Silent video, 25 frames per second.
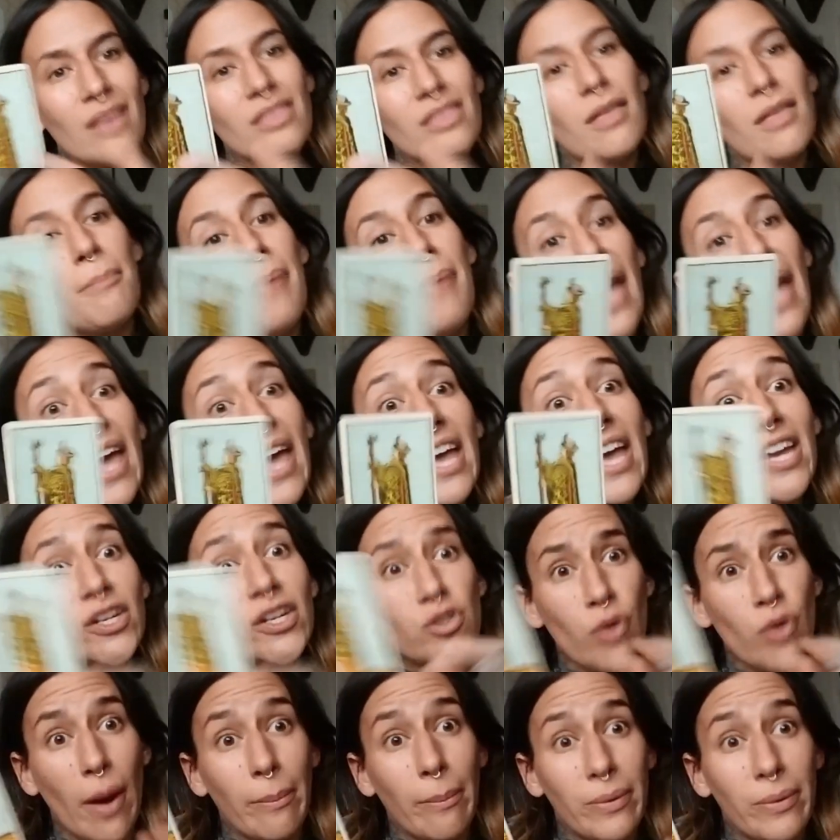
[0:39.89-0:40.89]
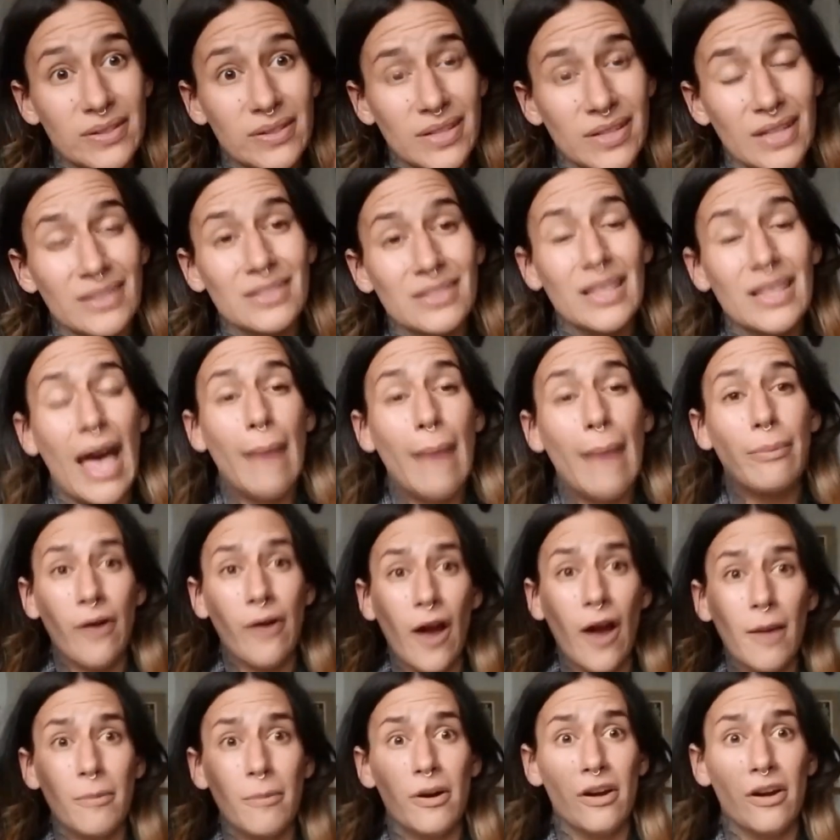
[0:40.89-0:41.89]
The page represents that
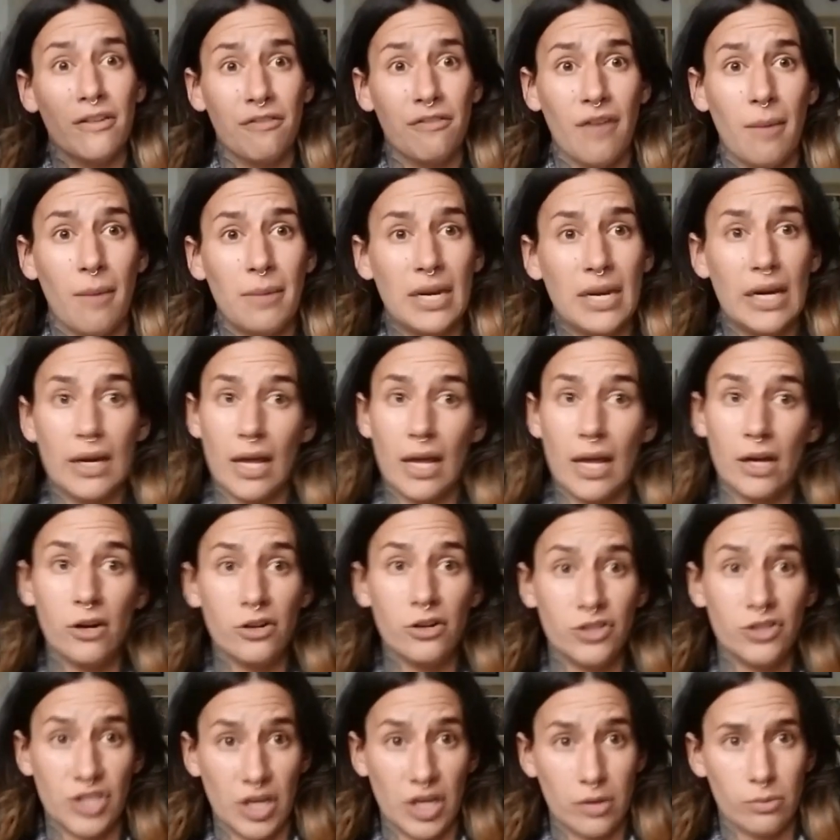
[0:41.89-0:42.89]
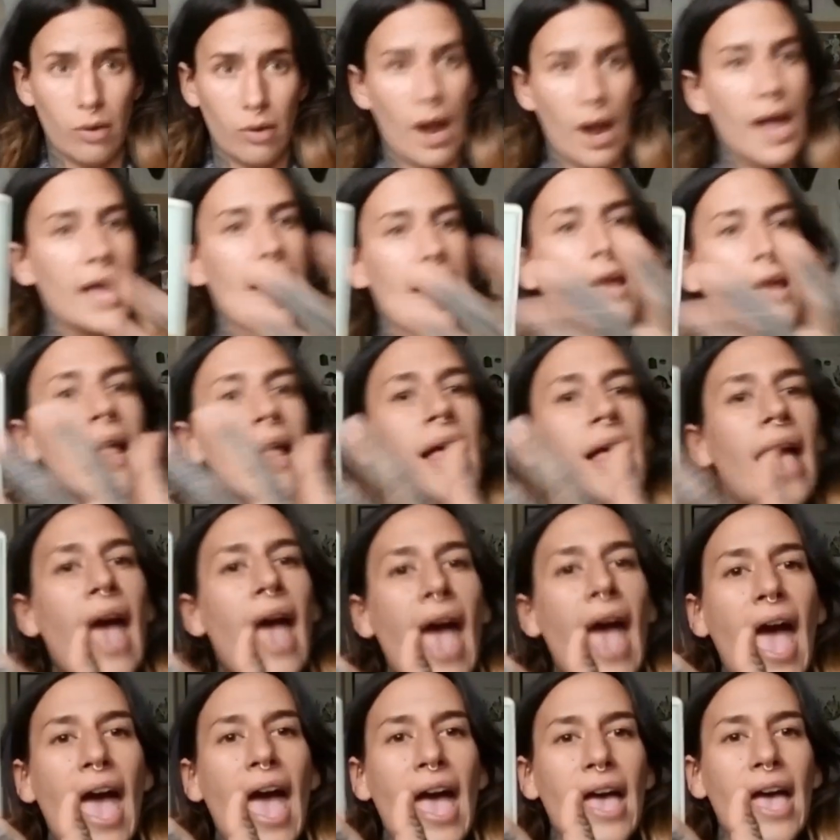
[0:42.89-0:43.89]
primary feminine energy, right?
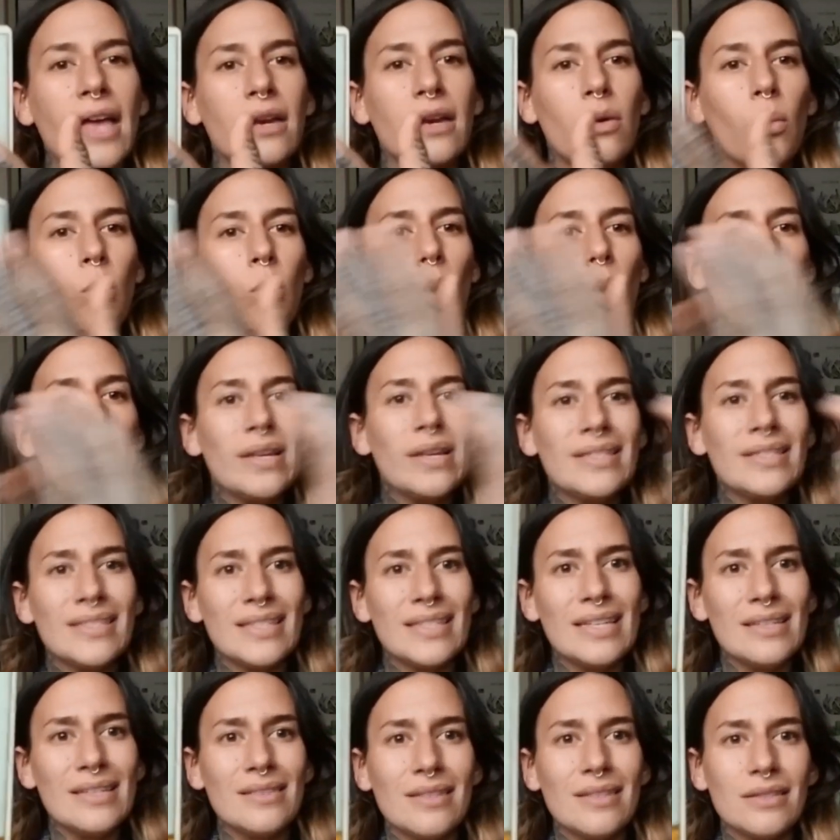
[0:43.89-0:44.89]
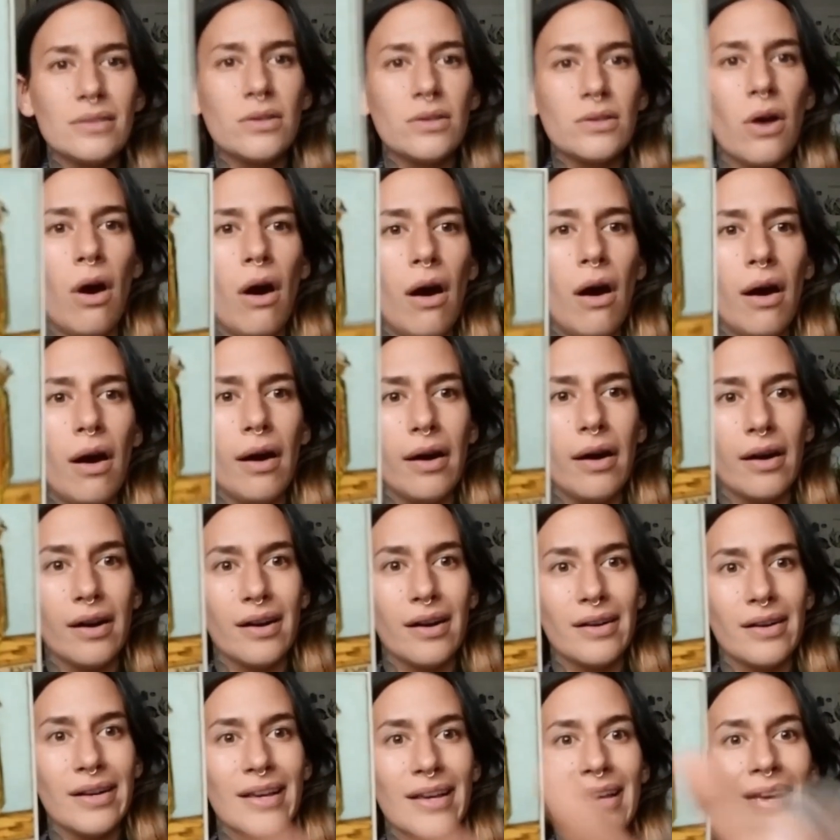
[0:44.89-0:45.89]
And what we see in this
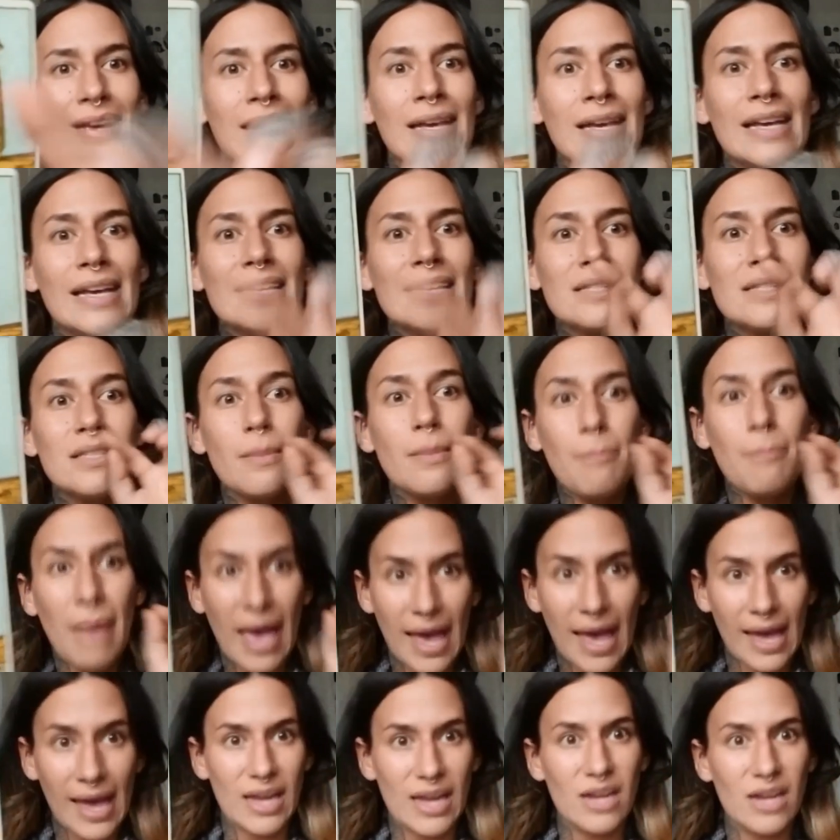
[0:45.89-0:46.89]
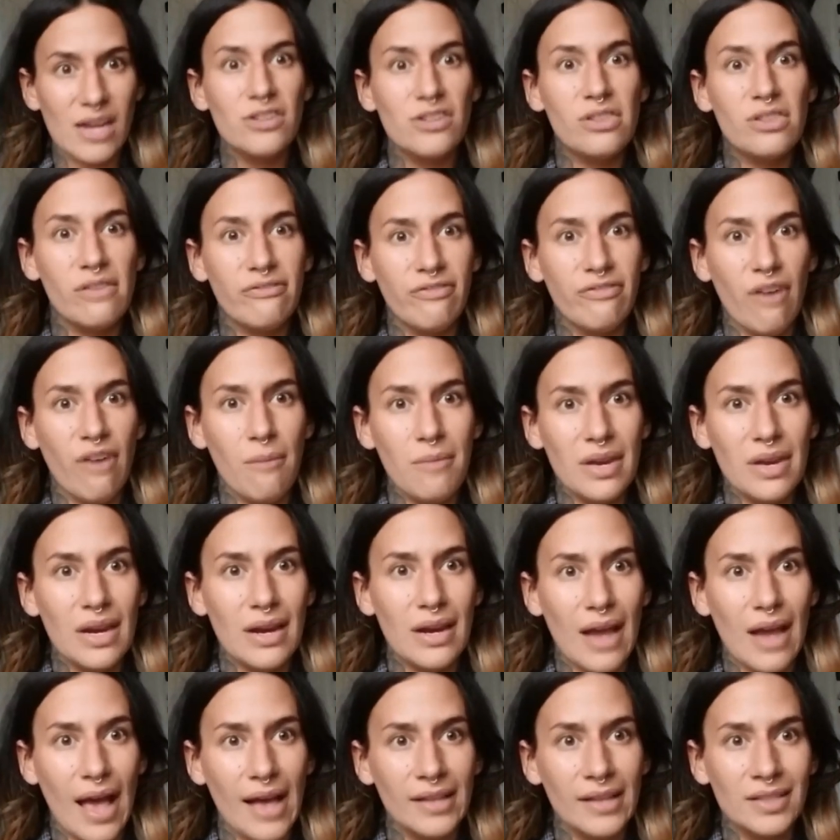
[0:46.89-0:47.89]
card is the page, the
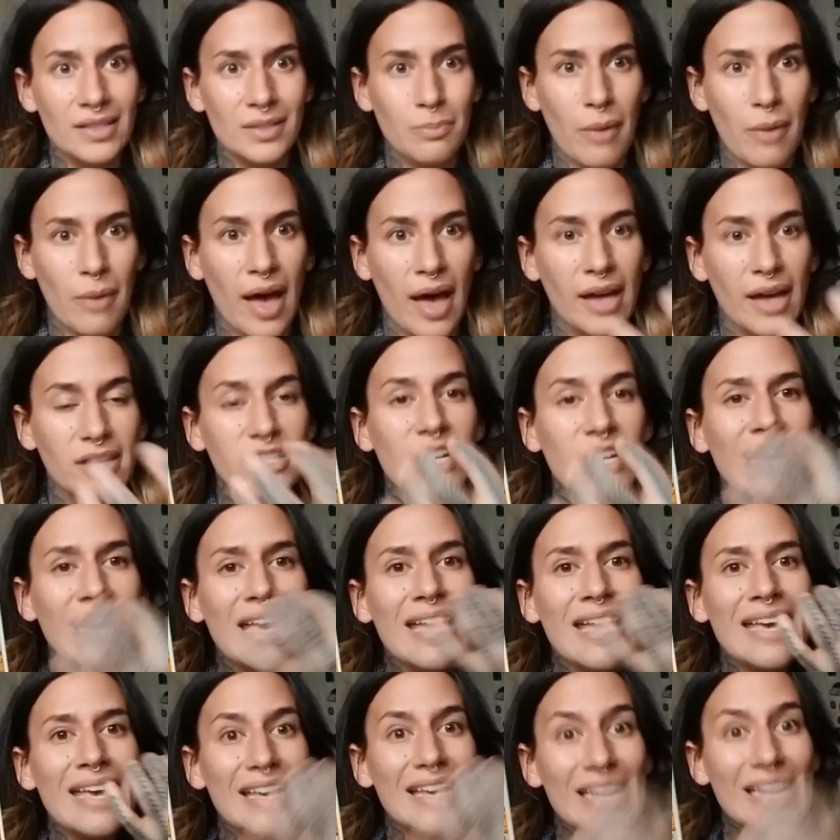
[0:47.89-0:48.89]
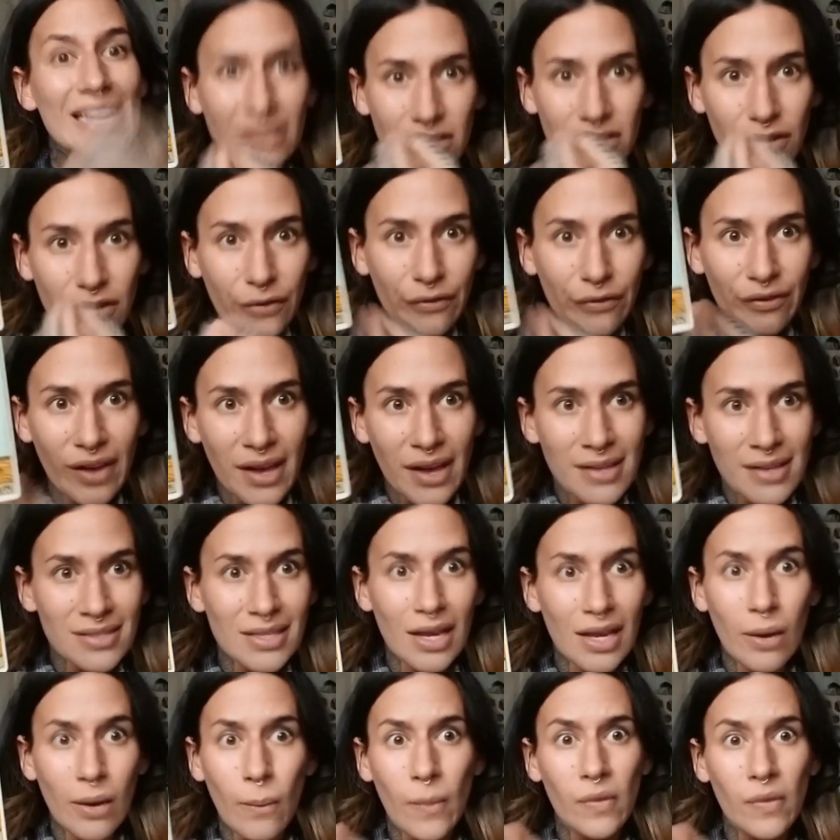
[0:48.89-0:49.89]
feminine aspect,
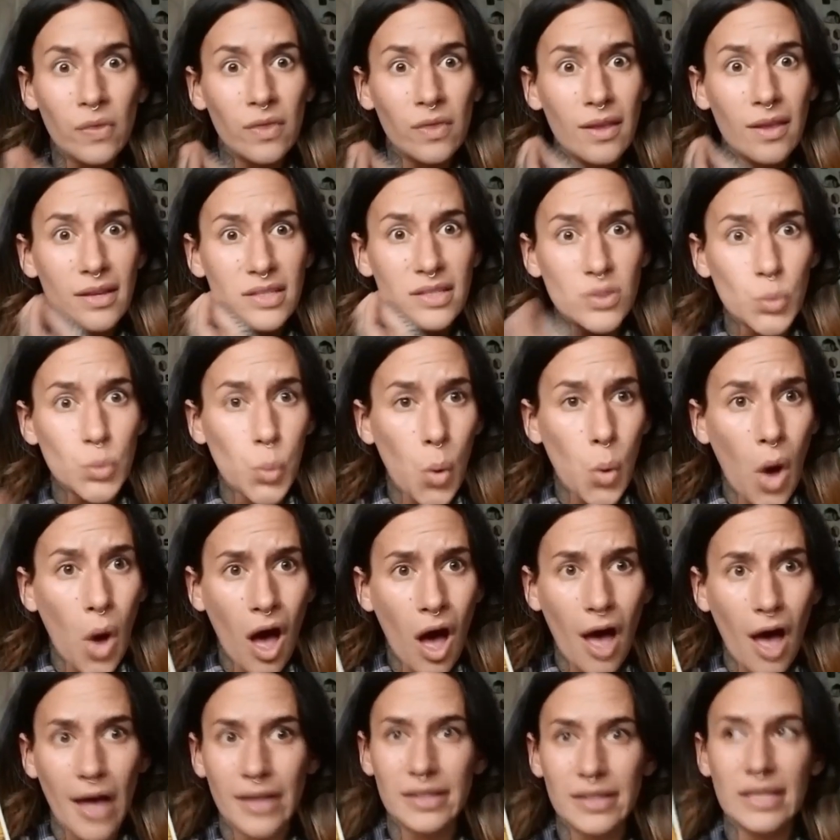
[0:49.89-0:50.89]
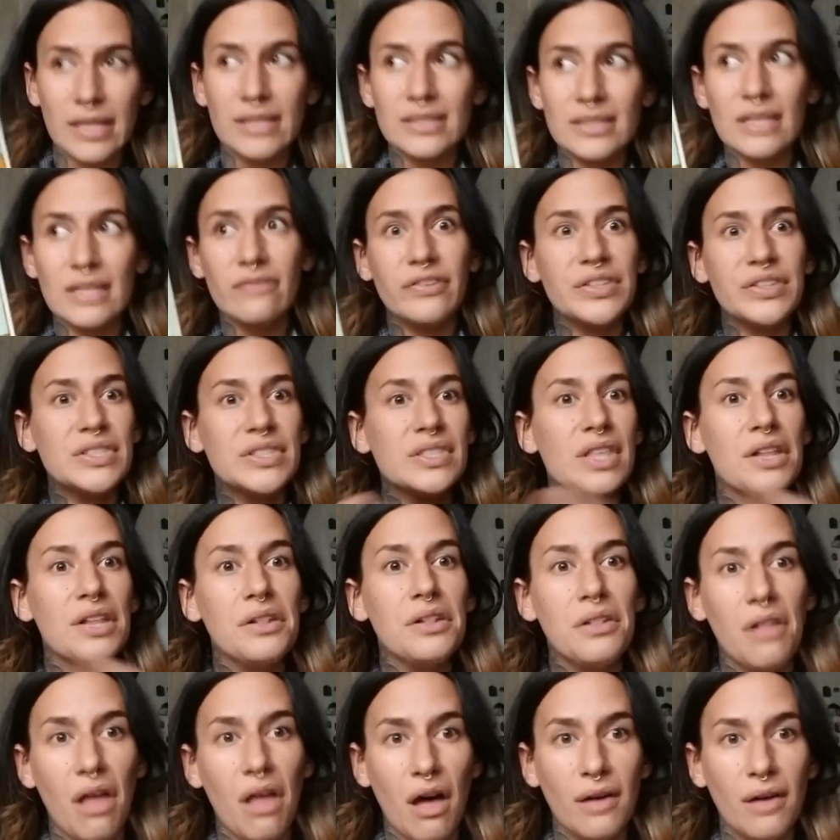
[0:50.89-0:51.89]
interfacing with this wand as if it's the
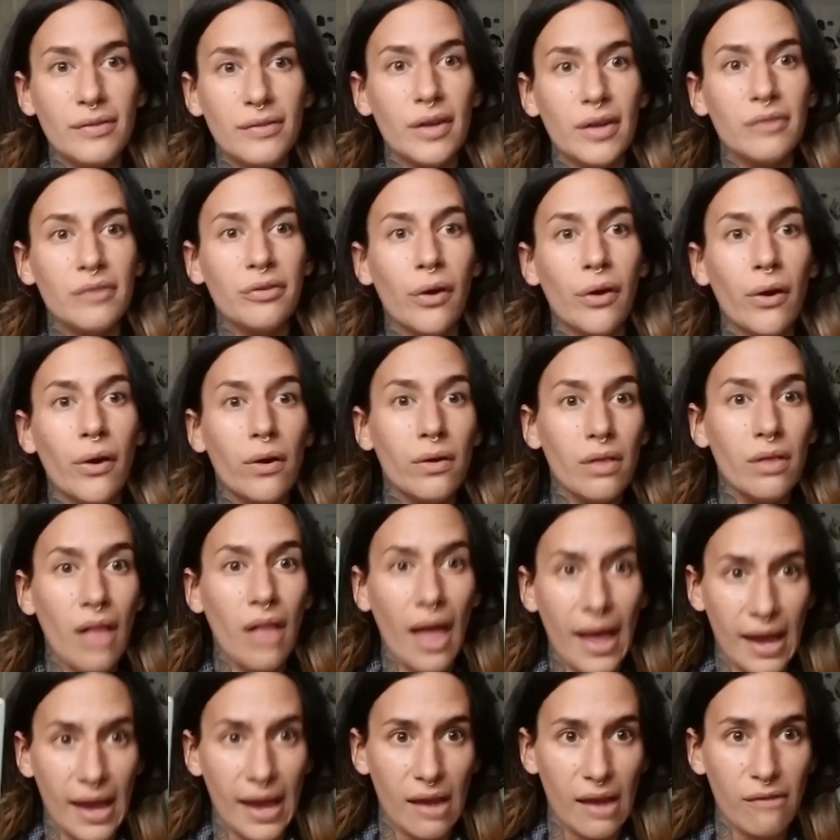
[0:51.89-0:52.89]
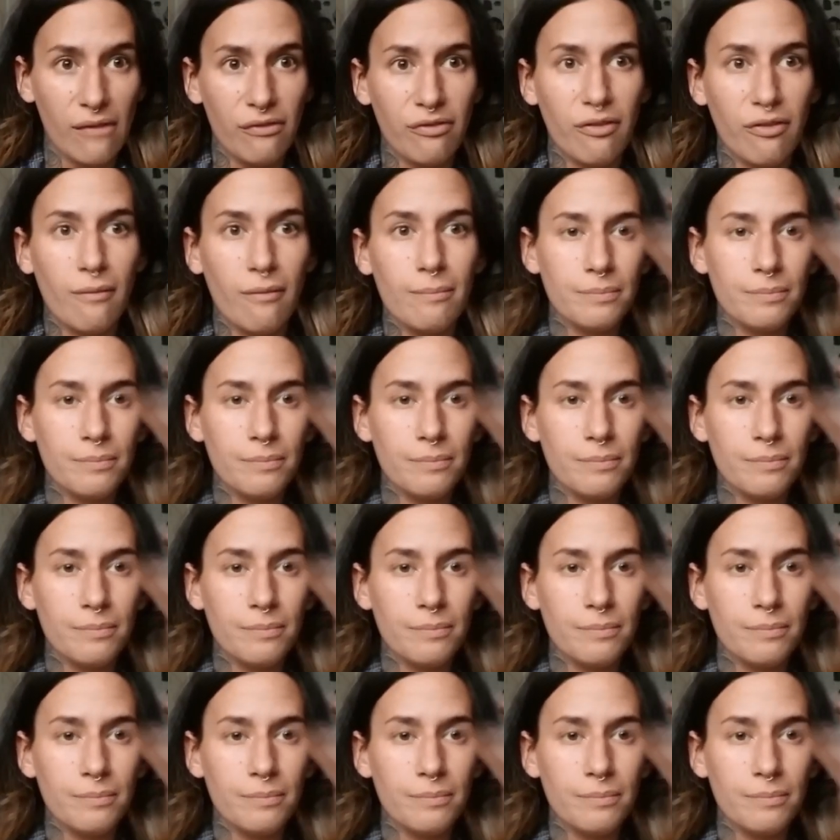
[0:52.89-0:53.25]
love of her life.